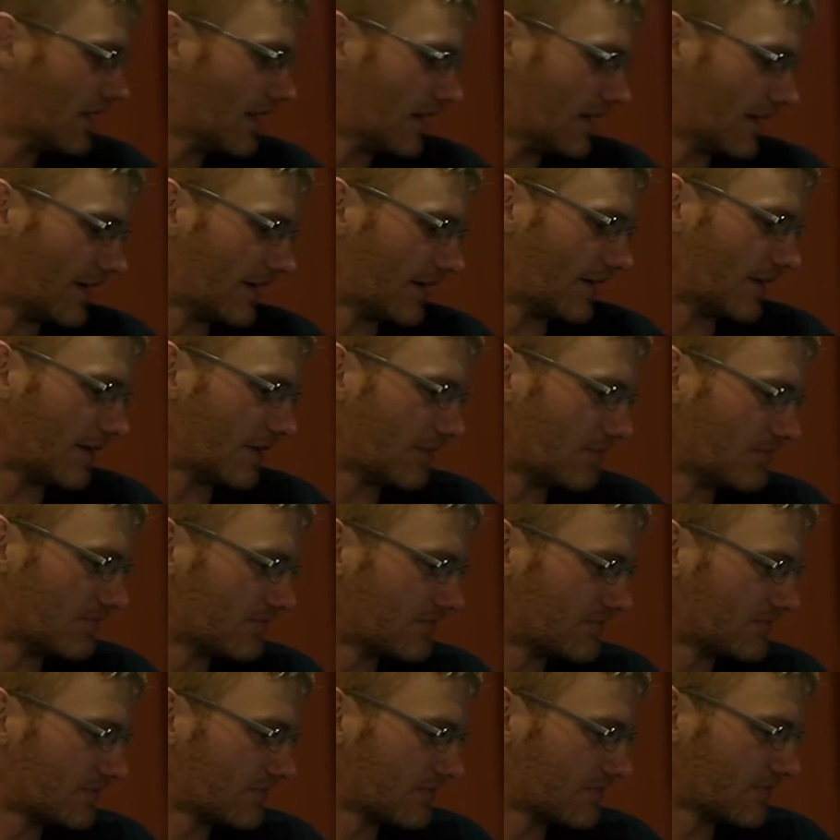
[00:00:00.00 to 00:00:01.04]

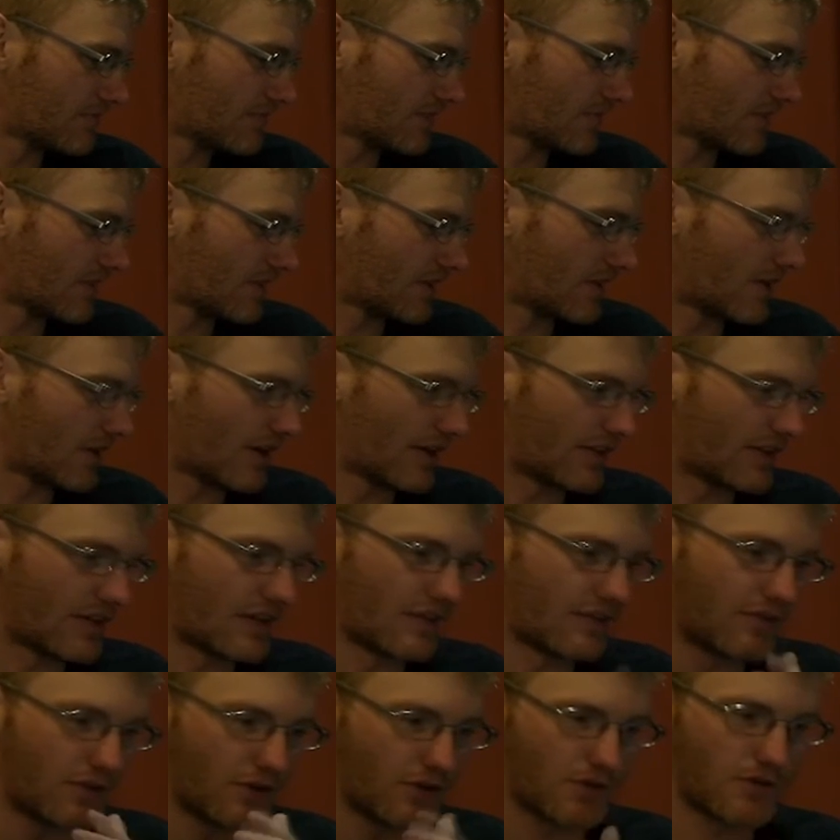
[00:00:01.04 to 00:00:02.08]
You know, I think
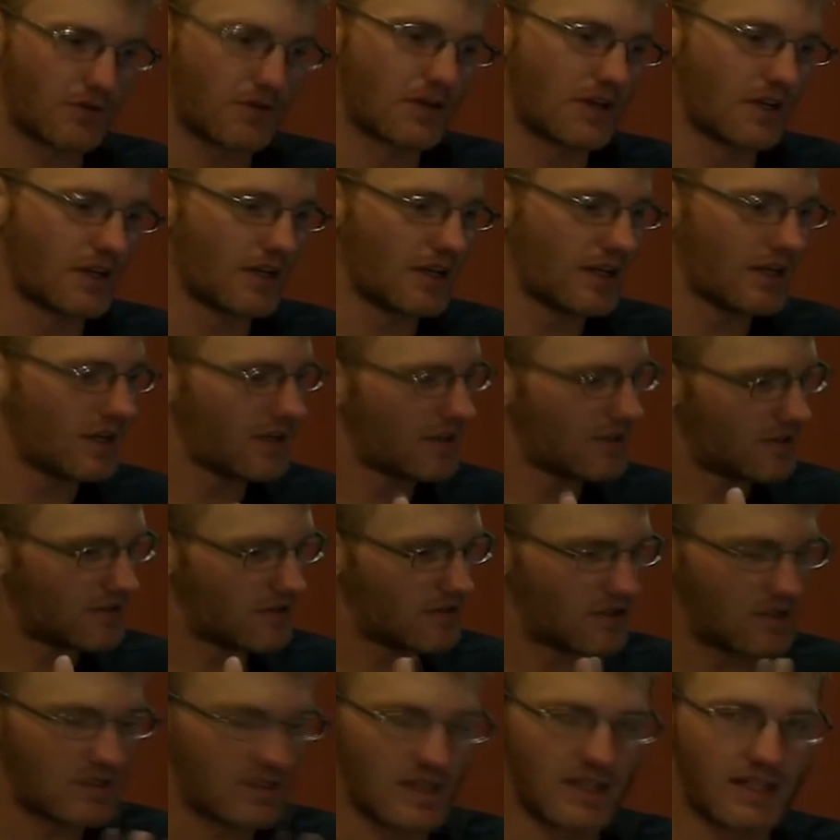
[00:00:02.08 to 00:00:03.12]
if you're
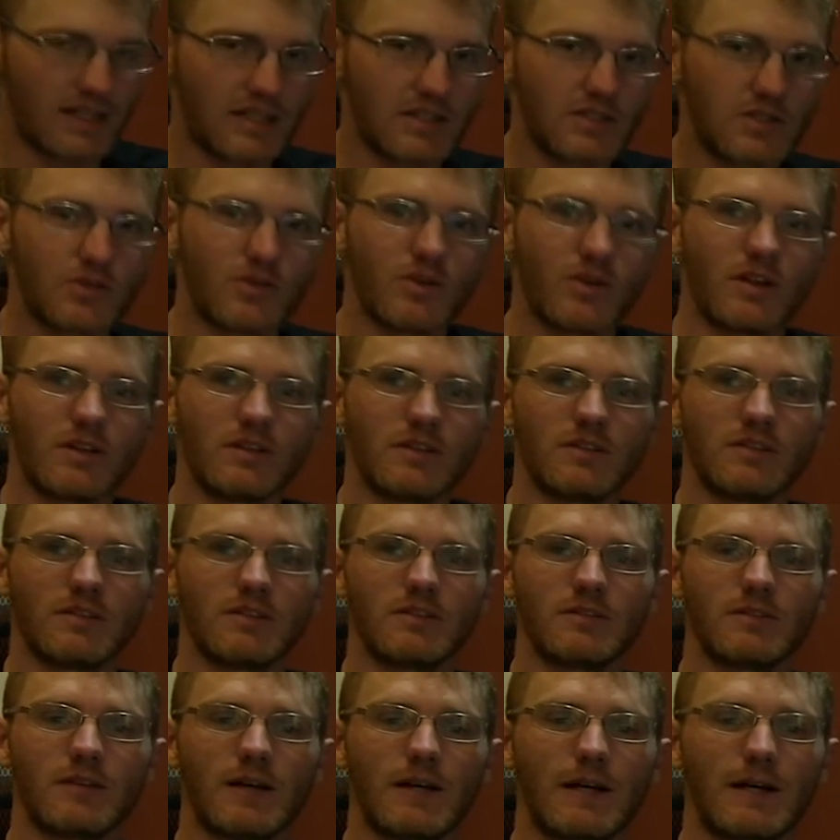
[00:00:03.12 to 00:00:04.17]
just getting into it,
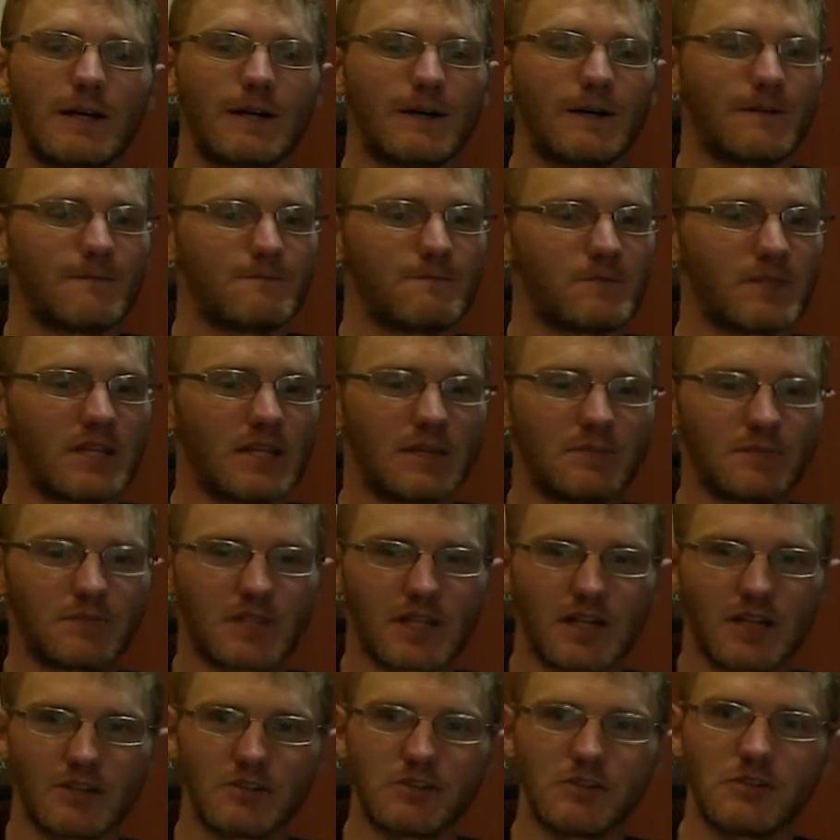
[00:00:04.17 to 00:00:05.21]
the
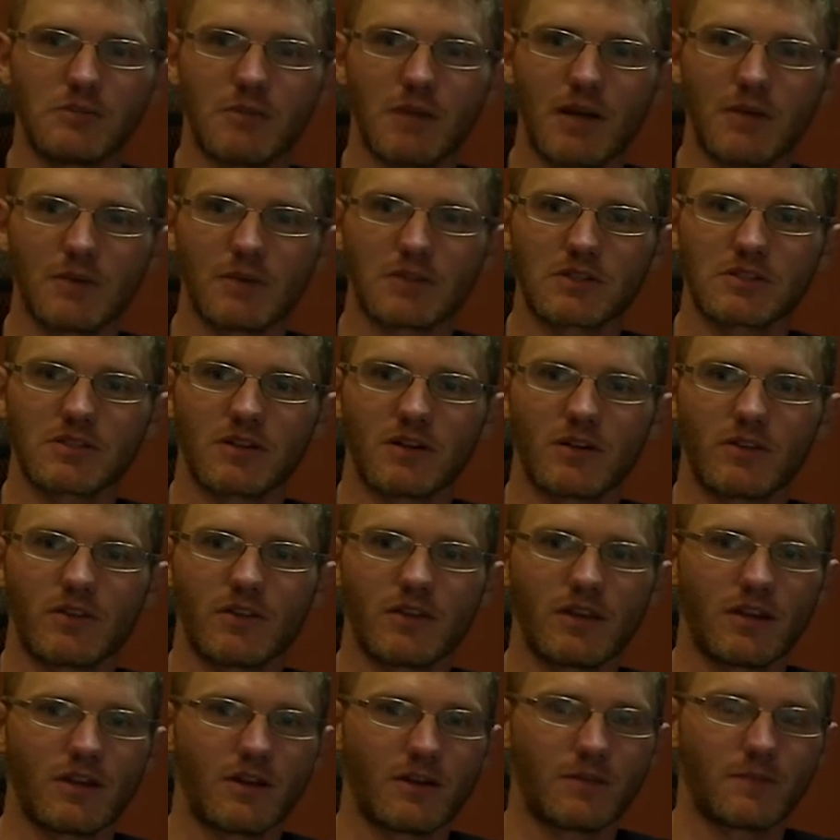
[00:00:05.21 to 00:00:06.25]
M-Touch, you might want to start
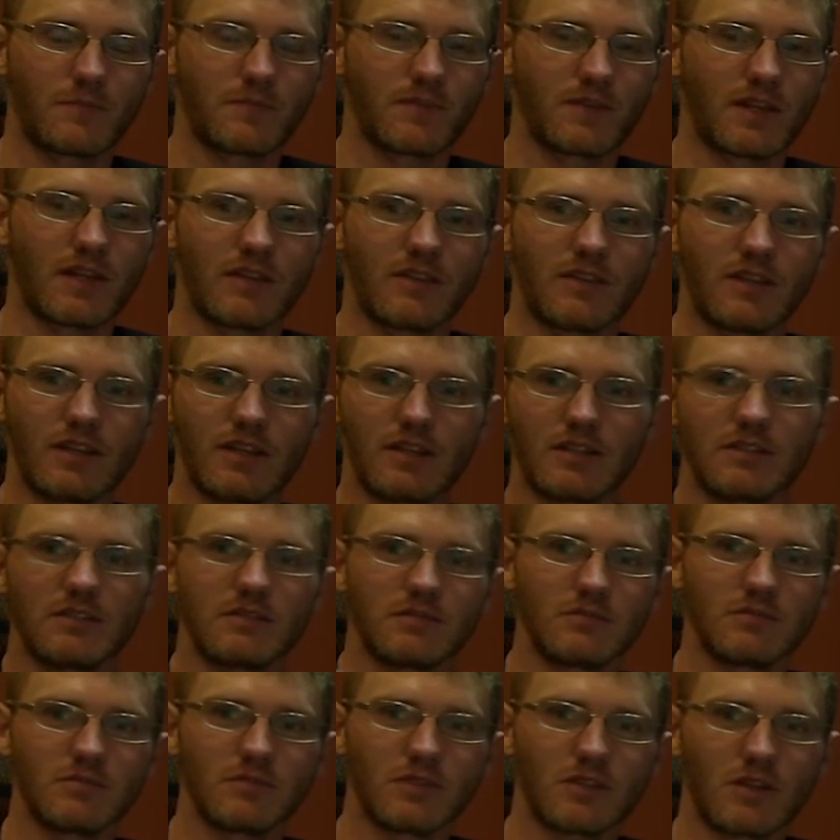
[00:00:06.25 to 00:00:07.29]
there and then
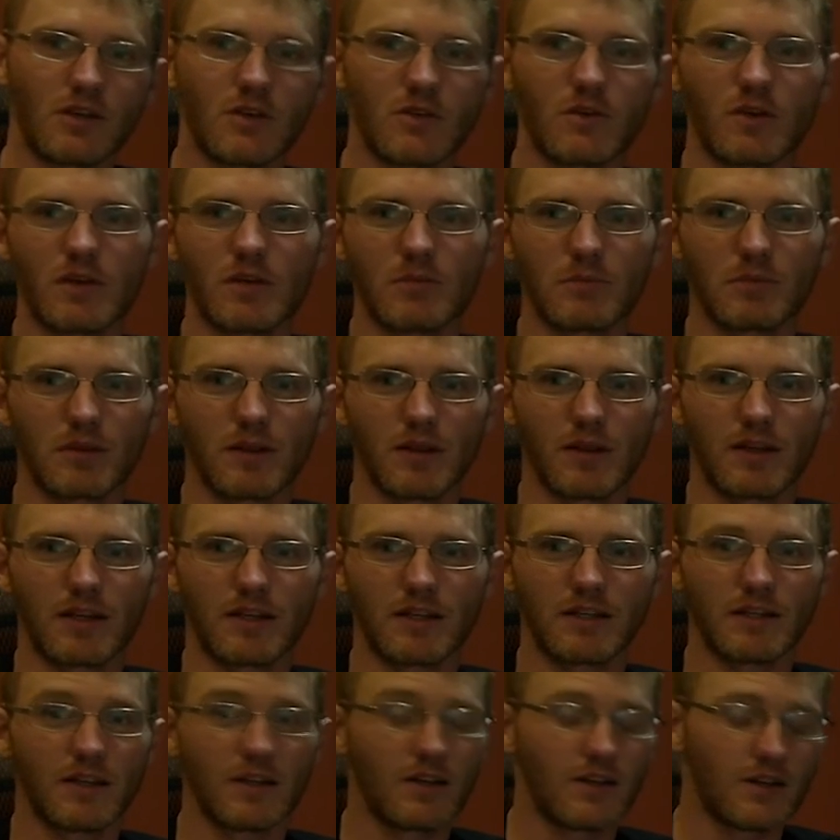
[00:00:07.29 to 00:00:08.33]
go
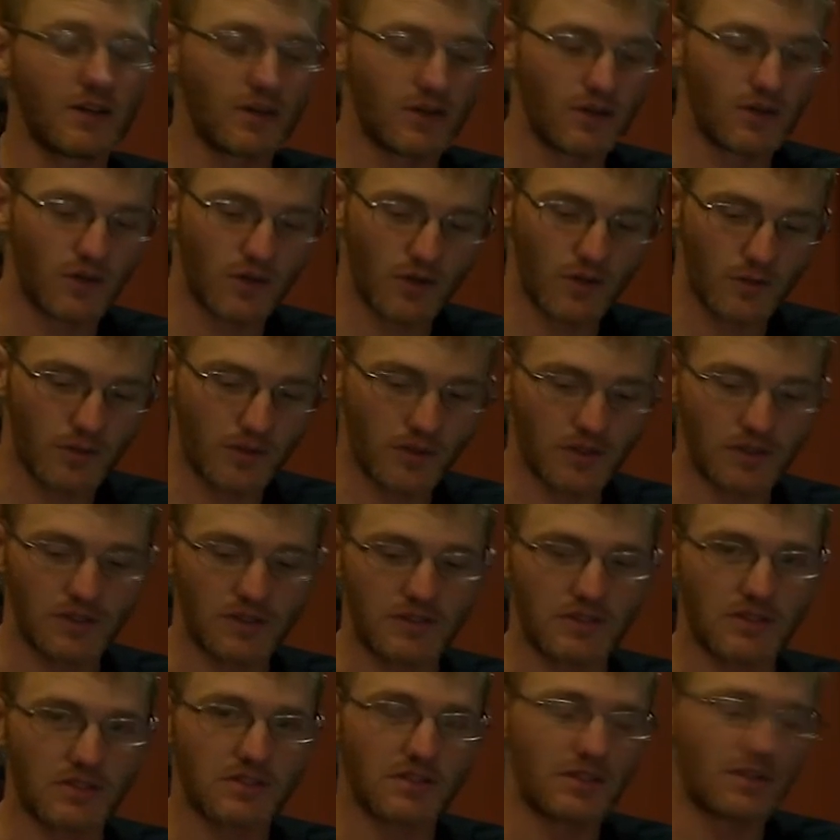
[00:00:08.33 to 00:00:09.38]
M-Play, or really
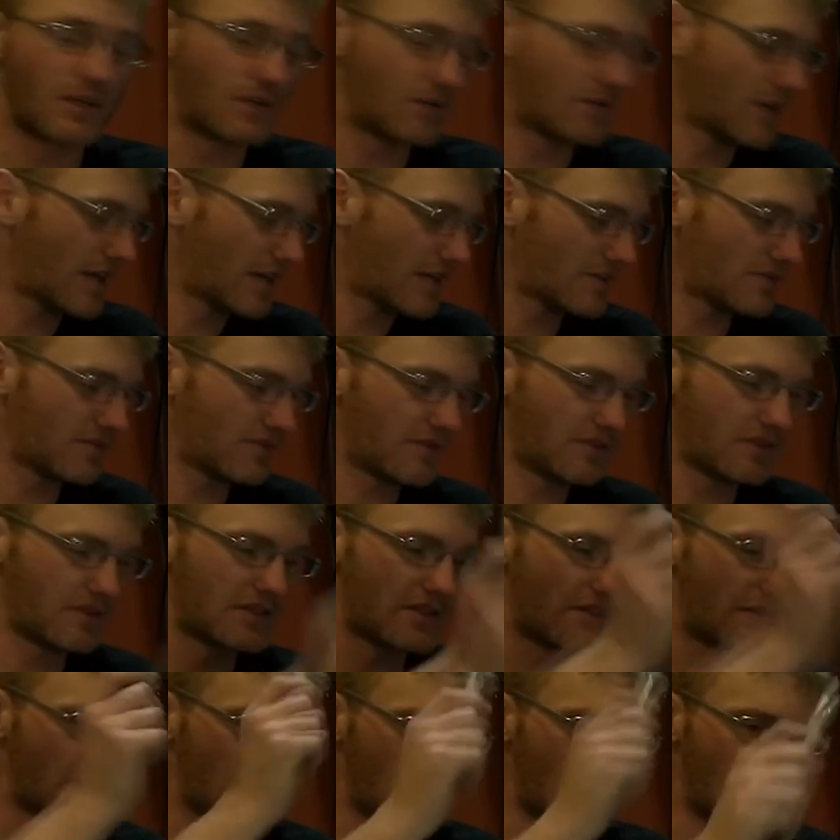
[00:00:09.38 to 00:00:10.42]
just, you know,
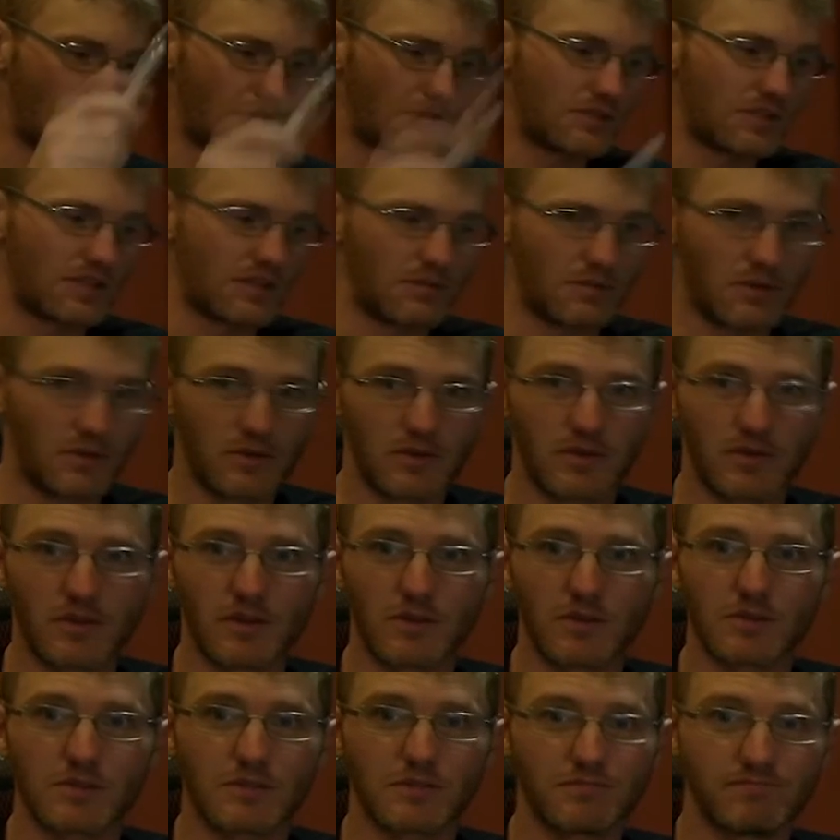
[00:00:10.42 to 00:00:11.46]
$957, you get both of
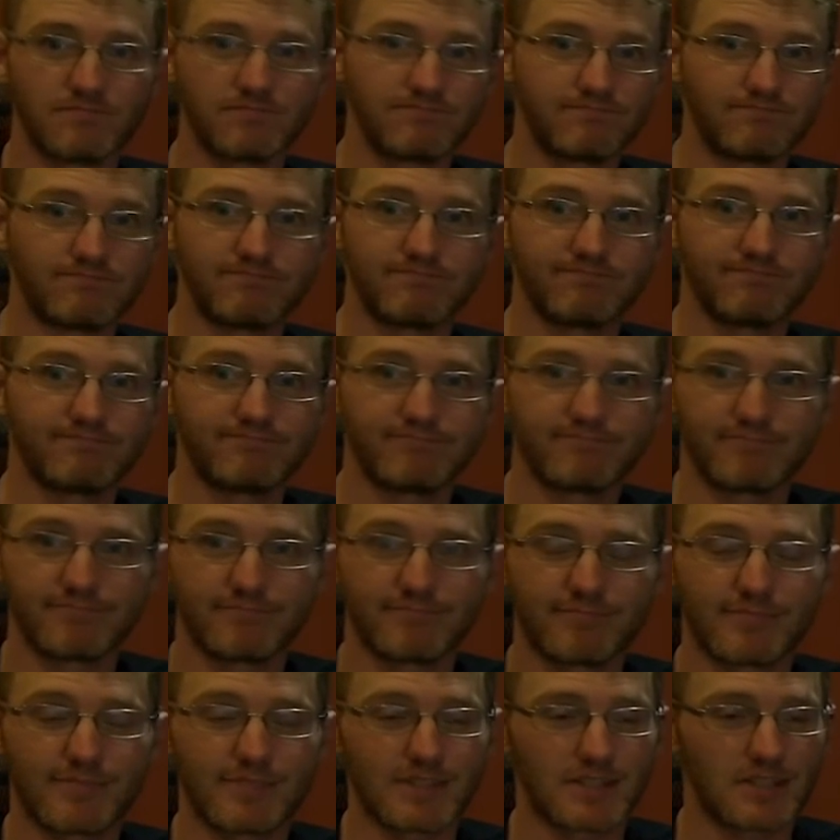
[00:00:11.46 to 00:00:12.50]
those.
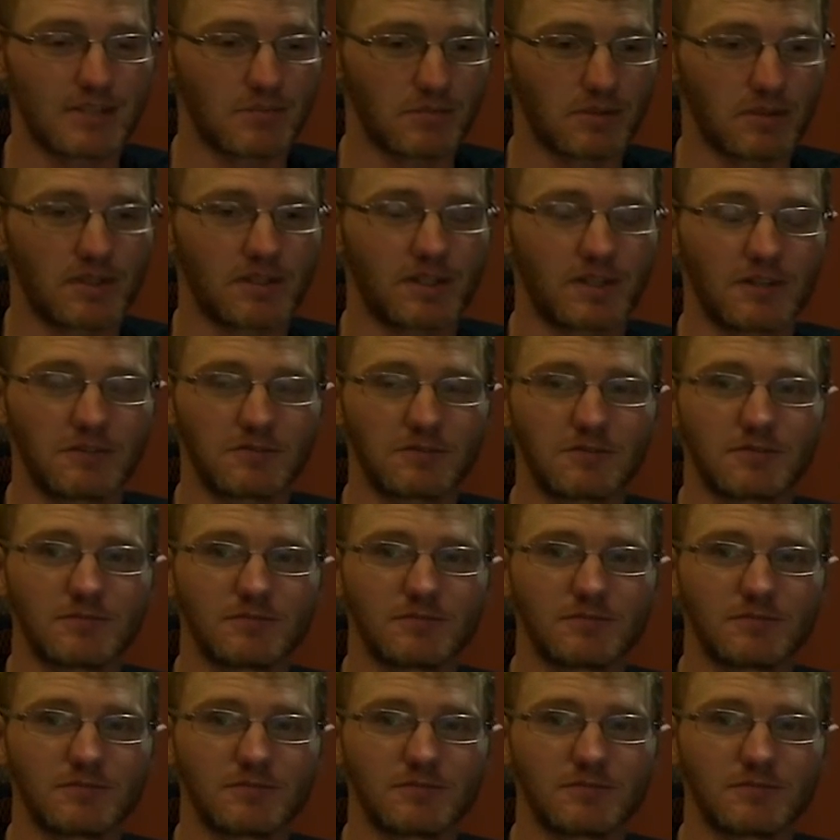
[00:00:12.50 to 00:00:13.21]
Simple enough.